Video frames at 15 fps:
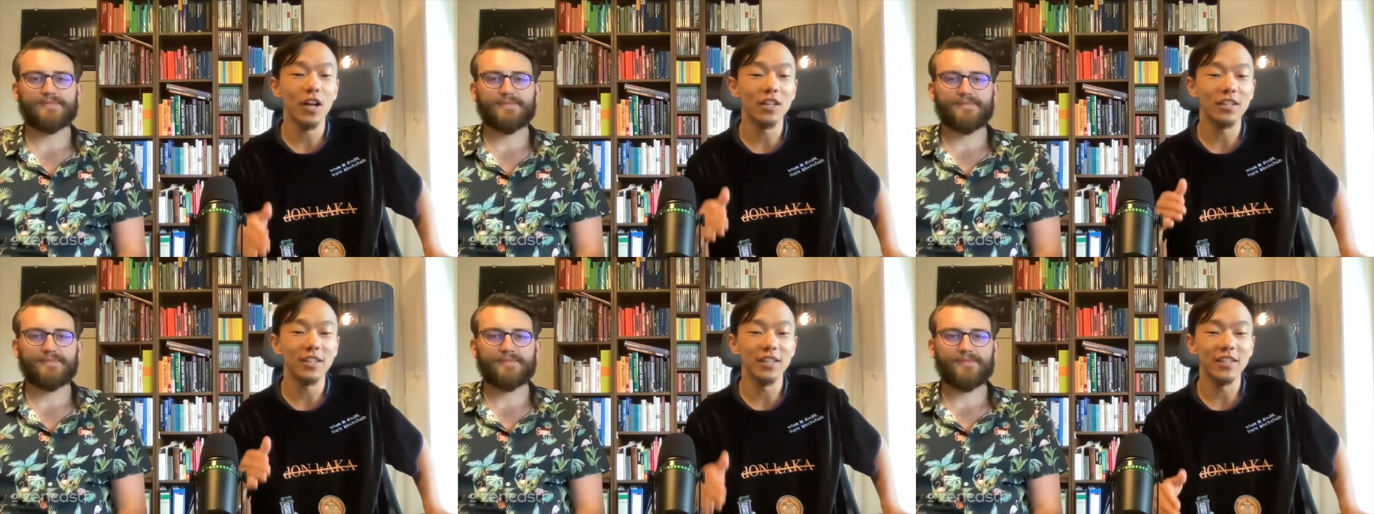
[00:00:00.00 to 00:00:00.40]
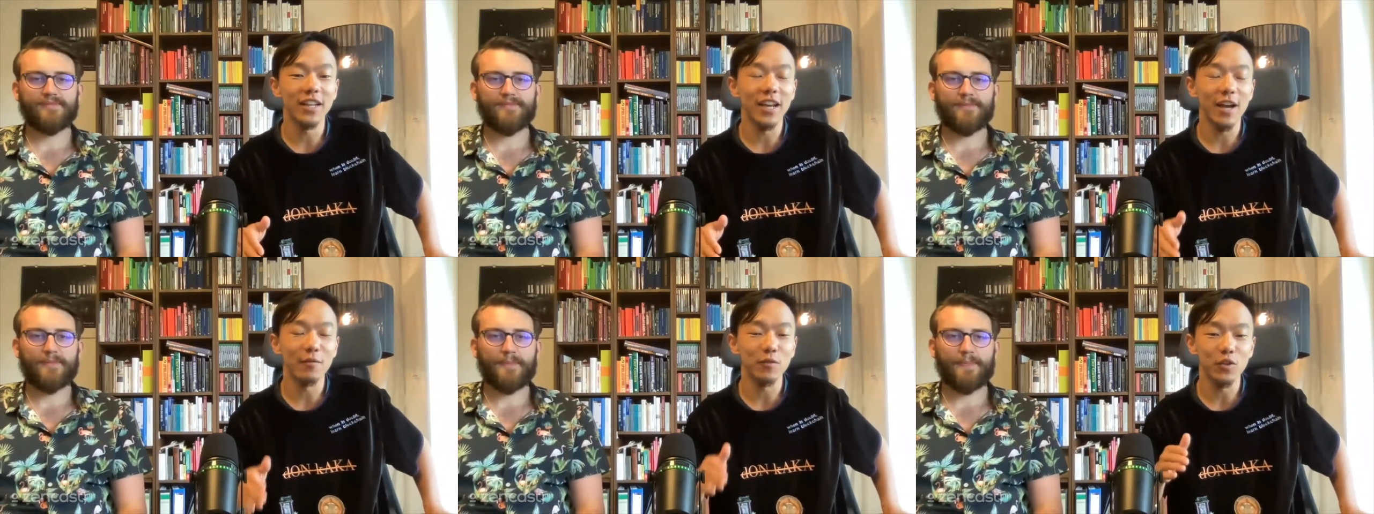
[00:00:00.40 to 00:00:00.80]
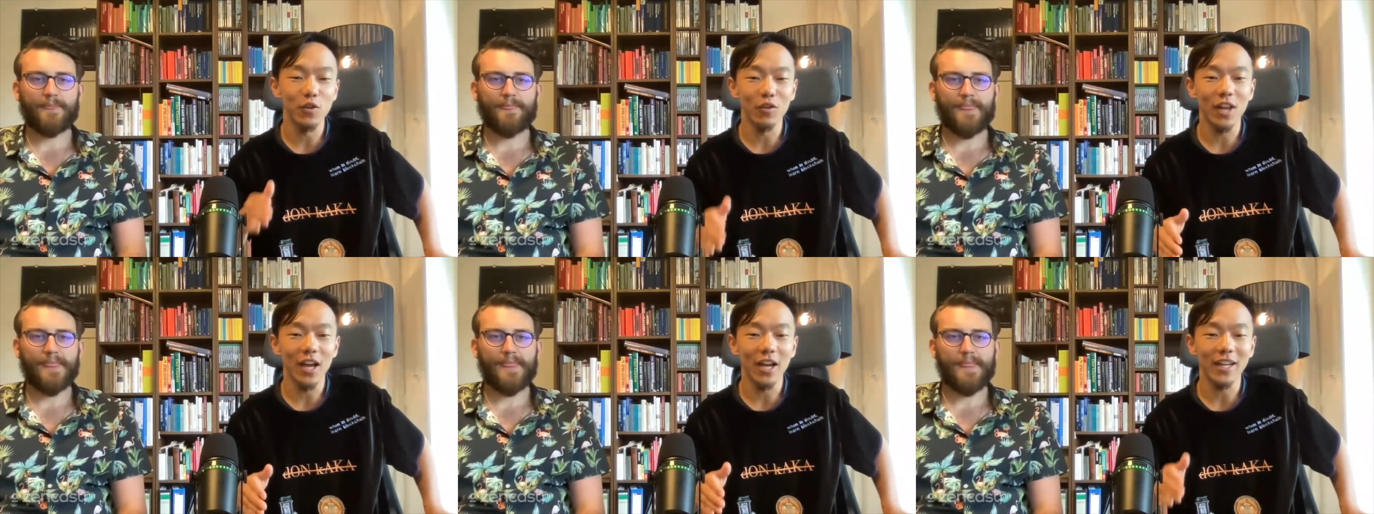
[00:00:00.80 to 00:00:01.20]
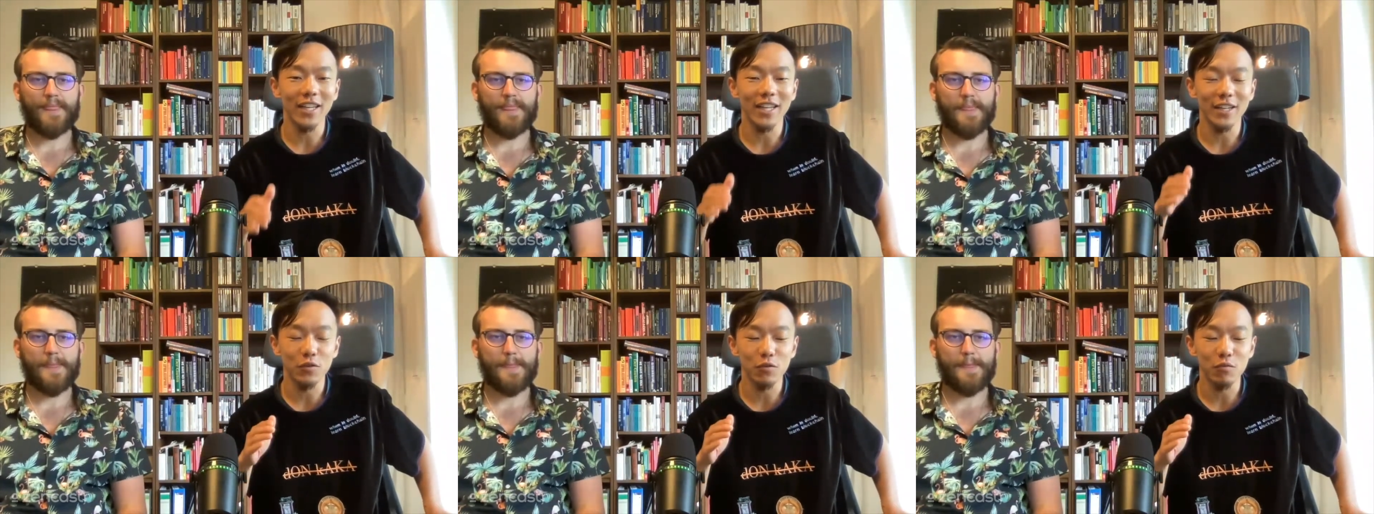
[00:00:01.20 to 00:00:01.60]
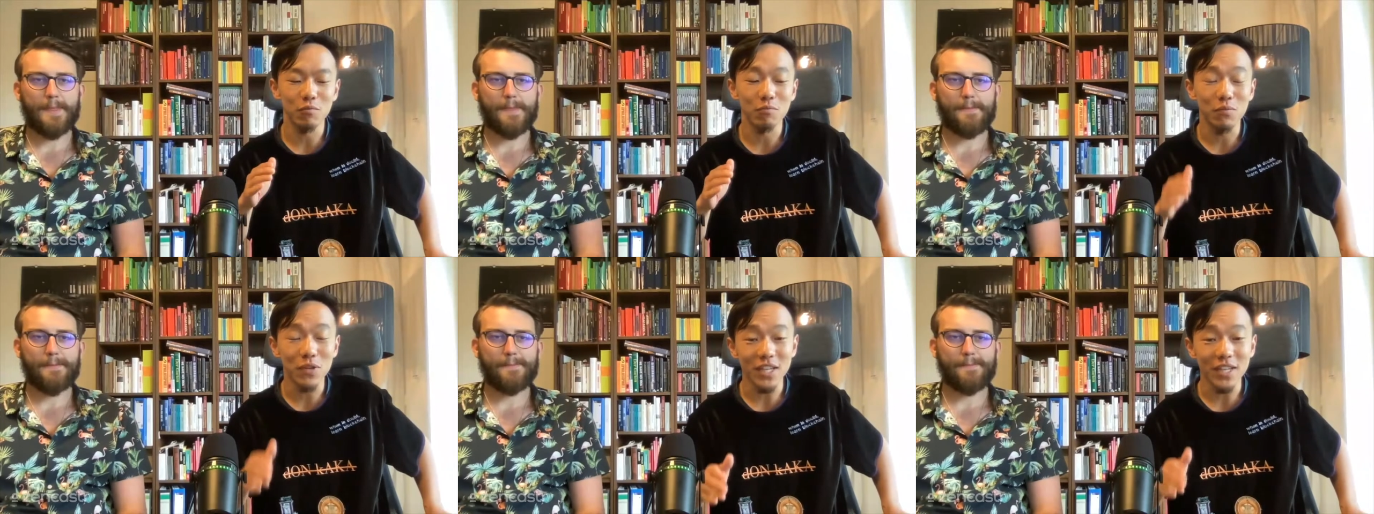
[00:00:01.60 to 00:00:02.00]
Speaker 1: And today I'm so lucky to
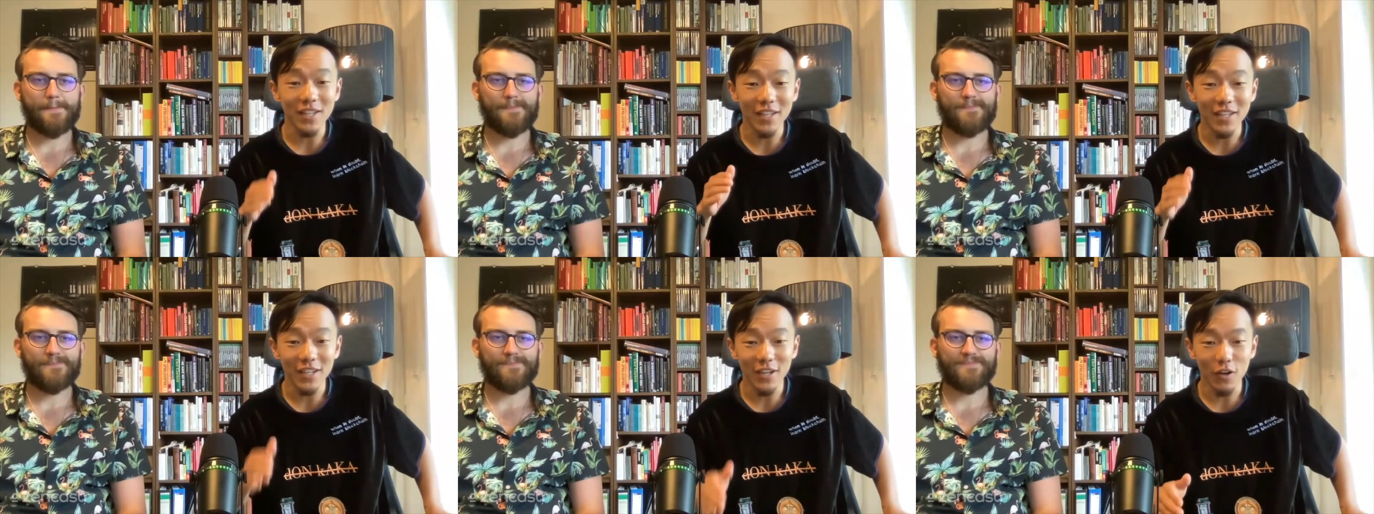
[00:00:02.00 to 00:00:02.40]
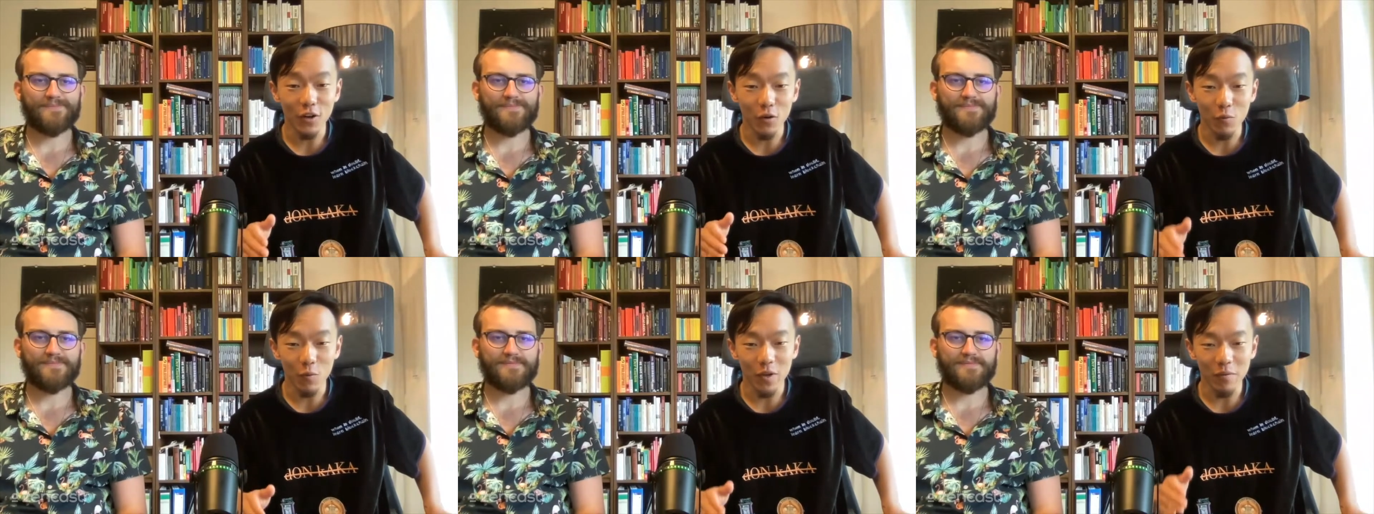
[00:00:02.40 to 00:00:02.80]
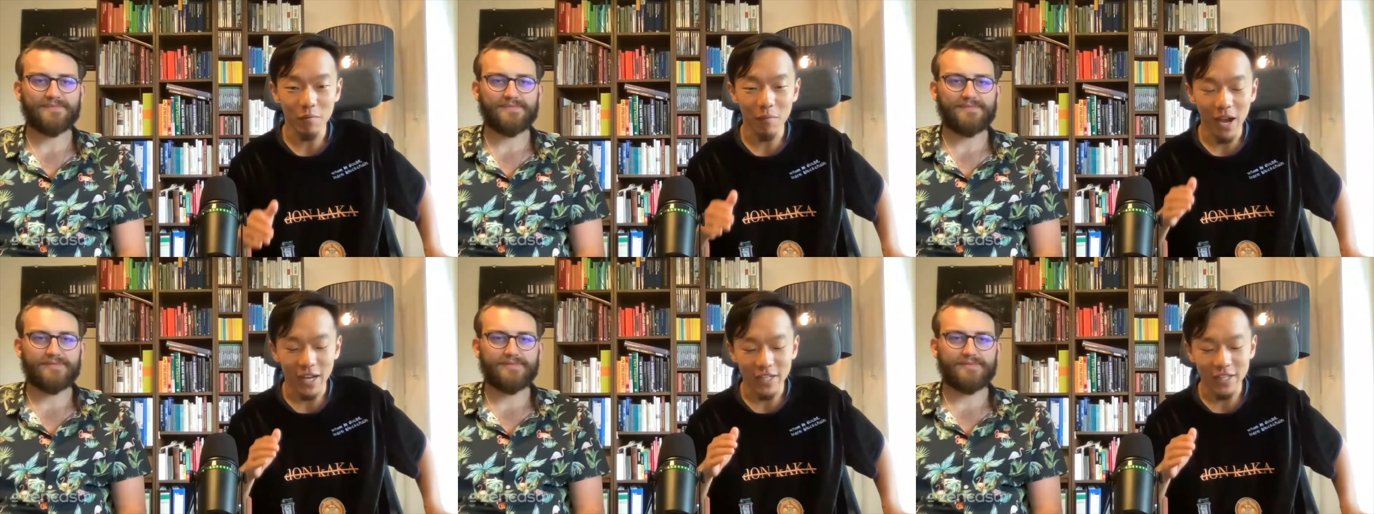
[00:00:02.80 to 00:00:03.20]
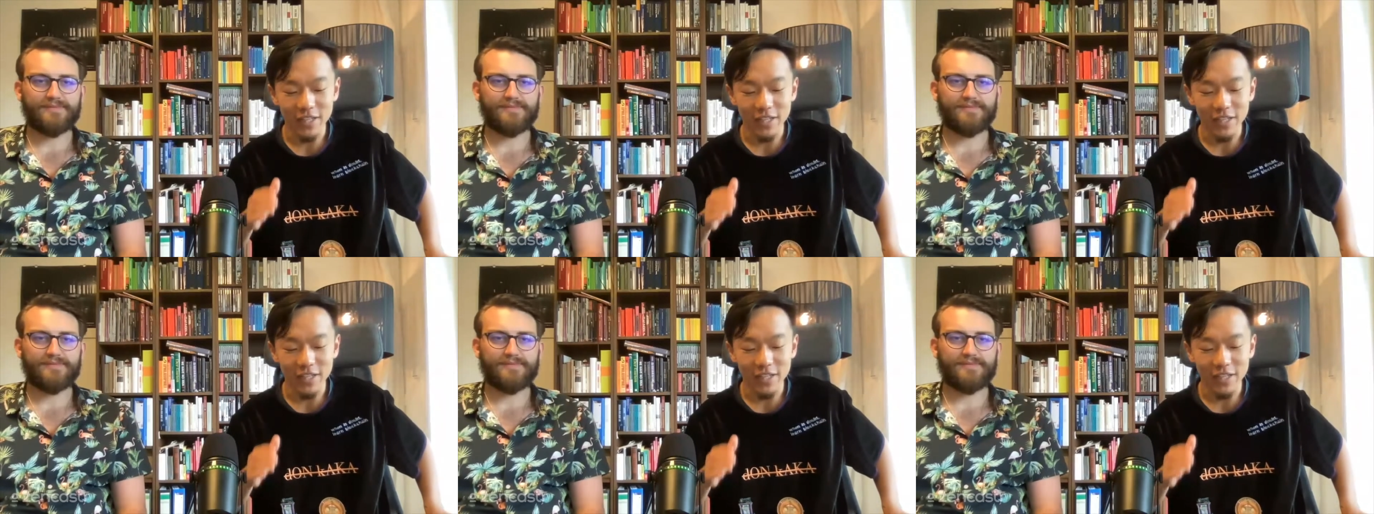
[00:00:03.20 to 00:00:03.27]
be here with my